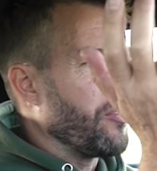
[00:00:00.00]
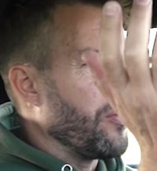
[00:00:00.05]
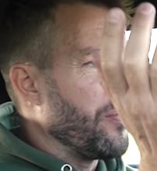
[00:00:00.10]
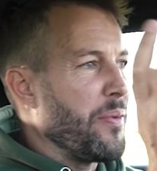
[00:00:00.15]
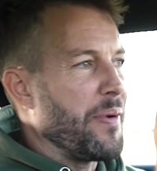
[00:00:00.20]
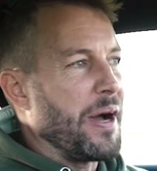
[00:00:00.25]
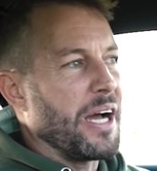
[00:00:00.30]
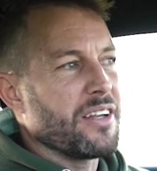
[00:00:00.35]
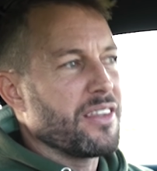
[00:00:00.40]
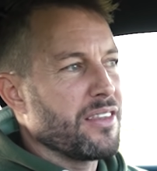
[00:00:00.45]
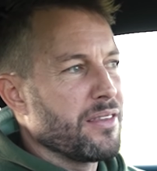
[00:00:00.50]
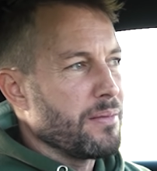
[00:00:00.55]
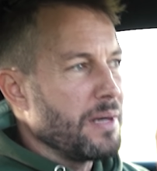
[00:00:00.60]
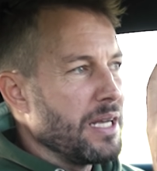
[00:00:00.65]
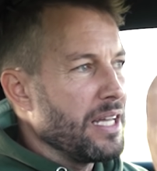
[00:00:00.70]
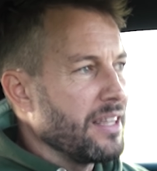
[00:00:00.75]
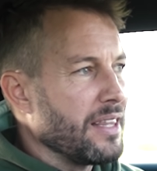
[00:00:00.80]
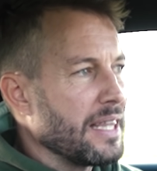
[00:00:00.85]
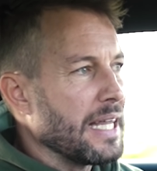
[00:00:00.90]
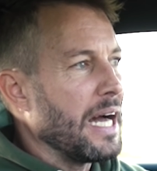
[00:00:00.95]
from about
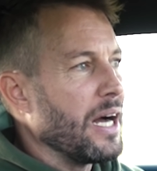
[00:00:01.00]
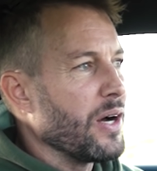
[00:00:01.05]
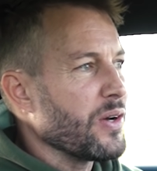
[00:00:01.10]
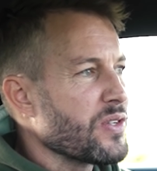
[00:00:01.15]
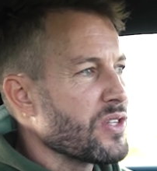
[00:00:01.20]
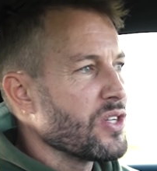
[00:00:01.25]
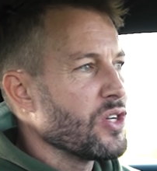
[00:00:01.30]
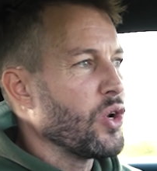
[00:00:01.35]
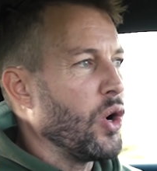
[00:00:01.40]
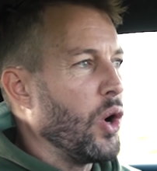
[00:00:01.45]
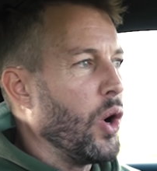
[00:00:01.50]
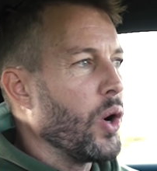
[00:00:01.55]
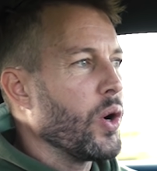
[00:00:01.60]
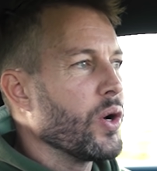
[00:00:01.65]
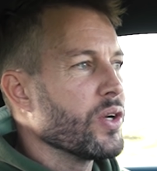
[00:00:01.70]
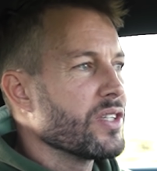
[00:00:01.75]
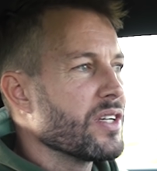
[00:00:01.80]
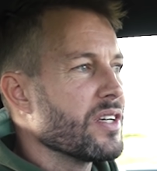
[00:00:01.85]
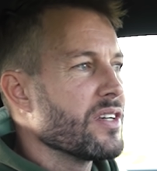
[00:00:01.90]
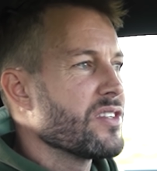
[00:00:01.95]
3,000
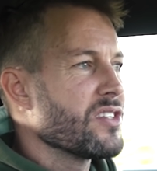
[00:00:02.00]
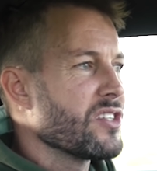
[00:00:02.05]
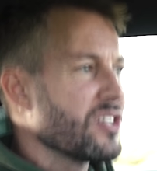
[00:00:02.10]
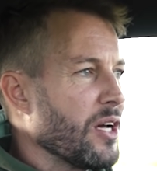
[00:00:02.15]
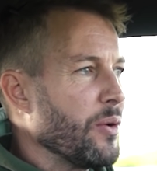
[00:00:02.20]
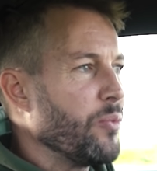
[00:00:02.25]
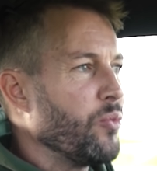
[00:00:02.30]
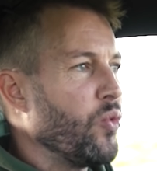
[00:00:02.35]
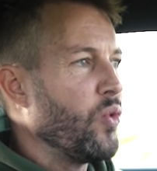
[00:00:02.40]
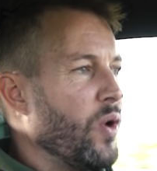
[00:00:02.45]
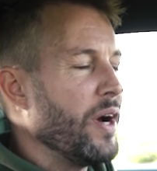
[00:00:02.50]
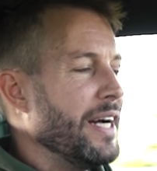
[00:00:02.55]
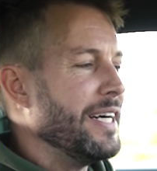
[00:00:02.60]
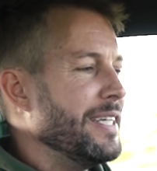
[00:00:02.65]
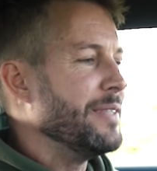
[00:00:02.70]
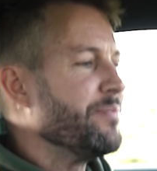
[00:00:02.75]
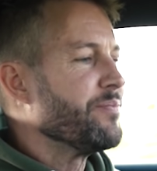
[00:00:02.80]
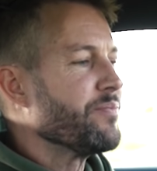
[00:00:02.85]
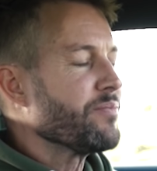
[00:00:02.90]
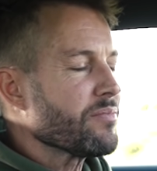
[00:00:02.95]
odd
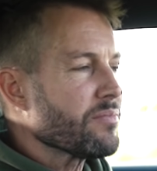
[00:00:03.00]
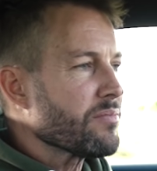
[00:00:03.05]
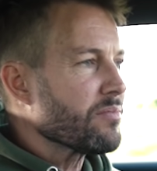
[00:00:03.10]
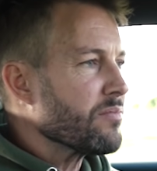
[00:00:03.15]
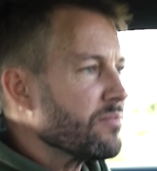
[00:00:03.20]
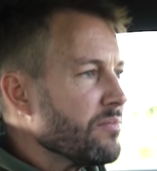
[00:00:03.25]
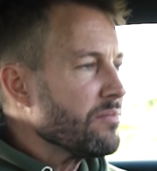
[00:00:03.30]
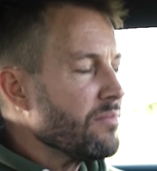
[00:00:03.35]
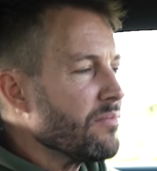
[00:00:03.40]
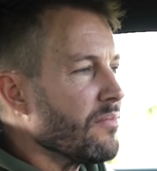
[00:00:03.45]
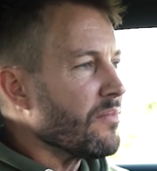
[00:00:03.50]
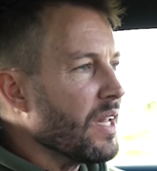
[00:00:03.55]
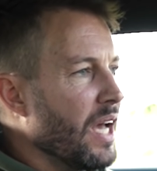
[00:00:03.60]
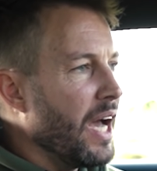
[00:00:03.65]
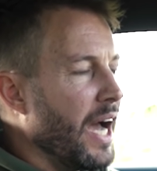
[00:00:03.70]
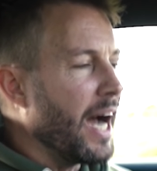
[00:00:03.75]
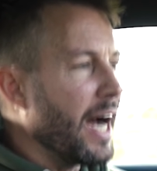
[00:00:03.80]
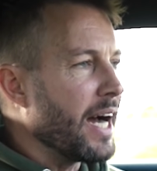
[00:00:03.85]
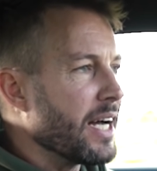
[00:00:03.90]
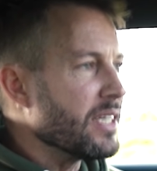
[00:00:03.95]
somewhere,
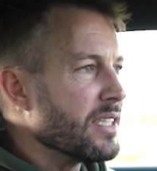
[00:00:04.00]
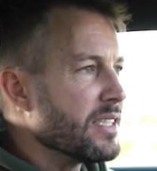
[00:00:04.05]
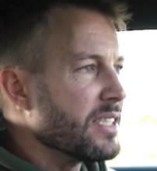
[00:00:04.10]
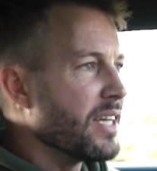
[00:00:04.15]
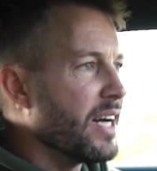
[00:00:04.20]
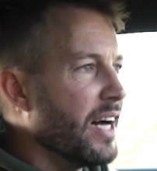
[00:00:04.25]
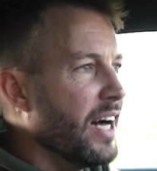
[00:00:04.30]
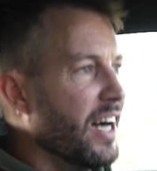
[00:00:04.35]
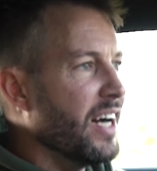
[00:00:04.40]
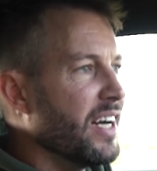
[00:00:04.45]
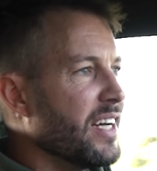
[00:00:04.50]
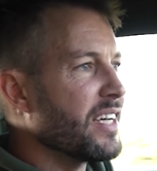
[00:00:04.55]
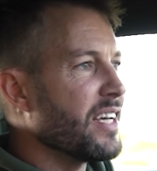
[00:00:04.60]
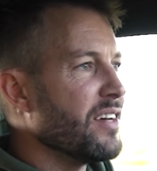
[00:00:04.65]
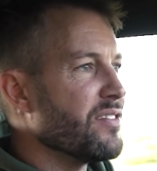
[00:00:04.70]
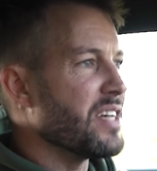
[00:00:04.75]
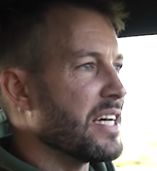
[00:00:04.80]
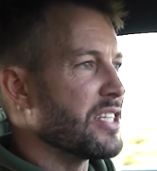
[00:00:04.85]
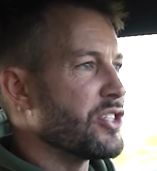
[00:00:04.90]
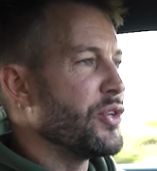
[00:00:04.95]
and
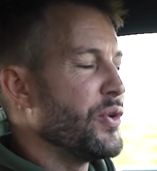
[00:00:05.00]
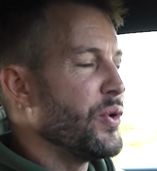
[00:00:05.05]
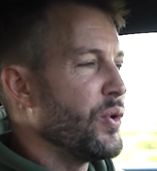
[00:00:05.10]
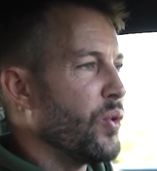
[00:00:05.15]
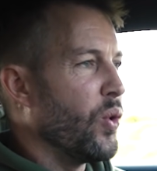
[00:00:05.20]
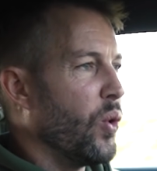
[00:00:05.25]
gives that to you